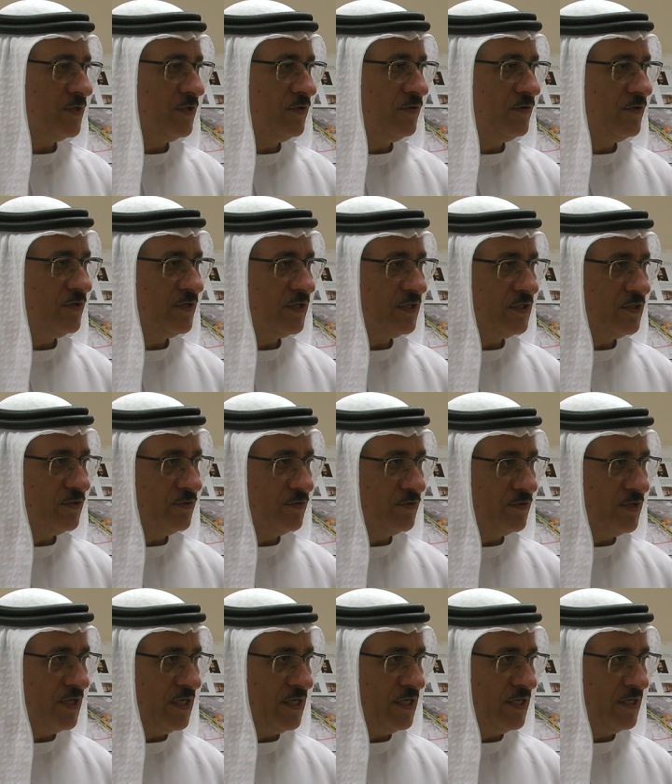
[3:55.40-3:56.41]
when you look
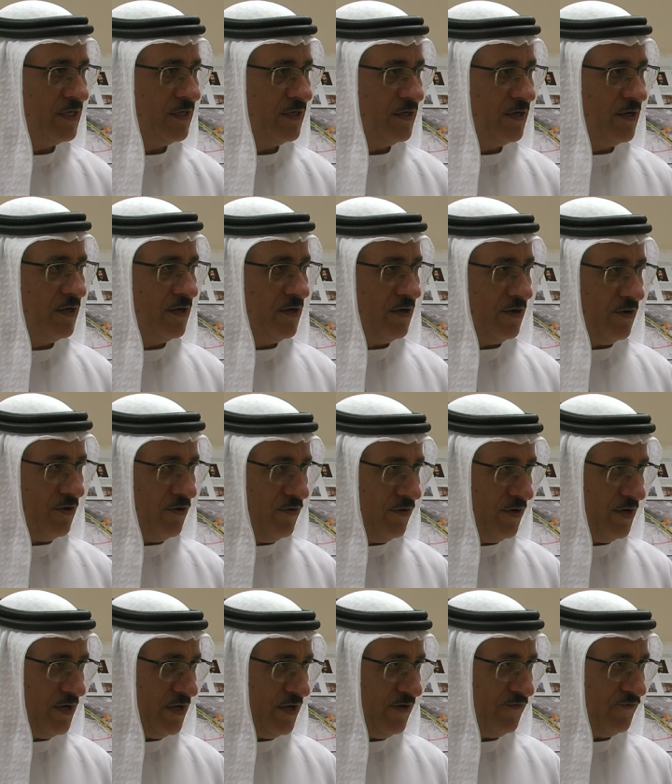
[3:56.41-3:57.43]
into the
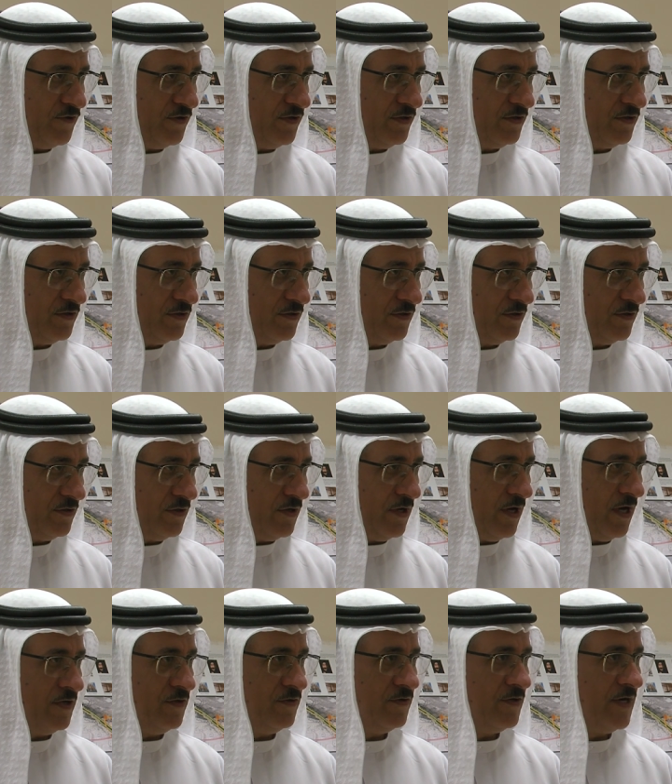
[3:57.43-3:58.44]
whole effort
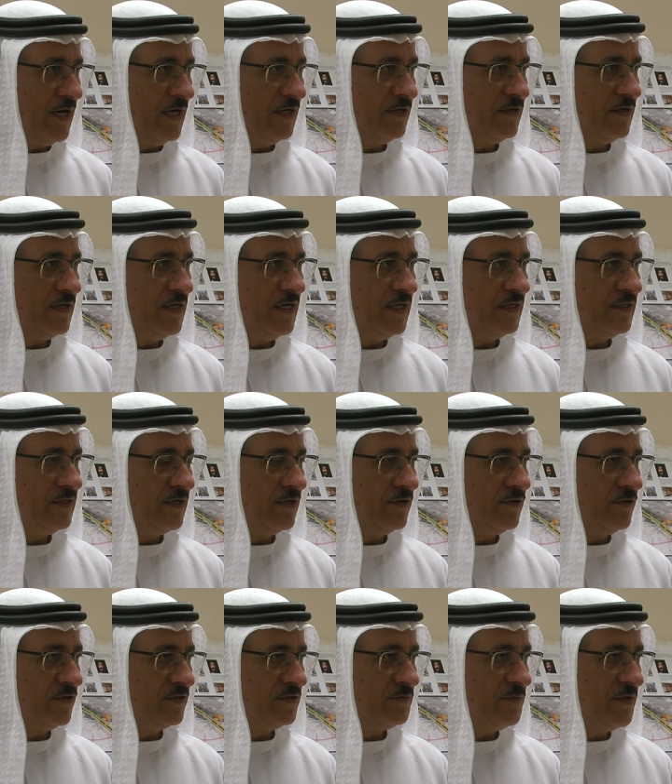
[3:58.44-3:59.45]
and you calculate the
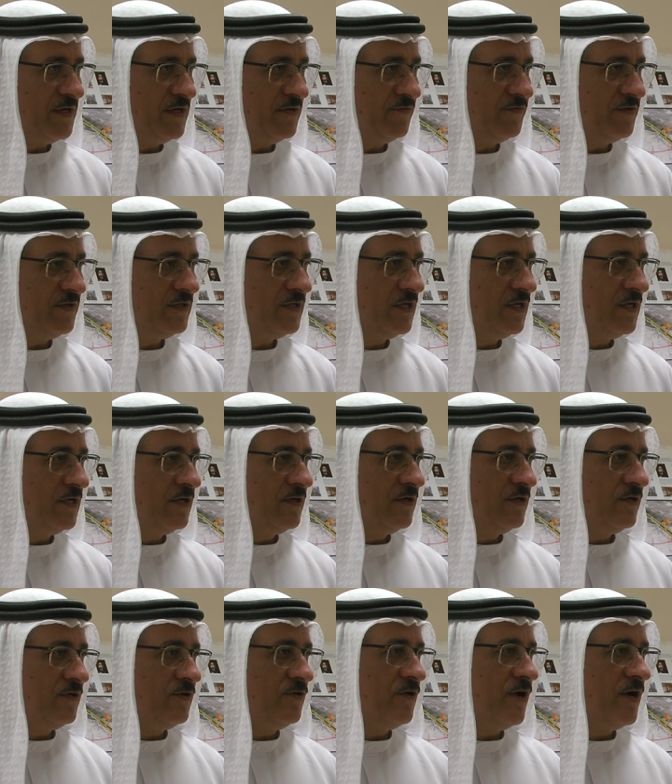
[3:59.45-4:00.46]
cost benefit,
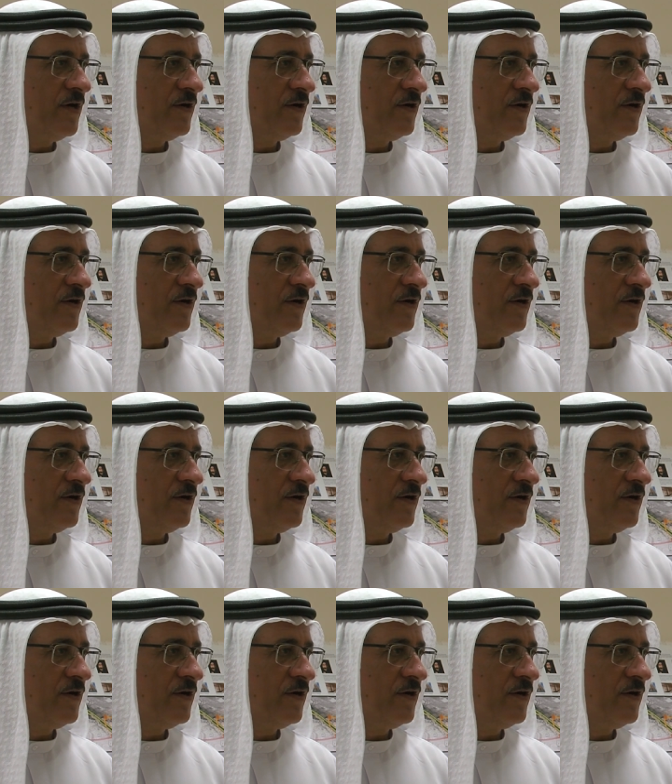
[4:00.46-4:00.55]
you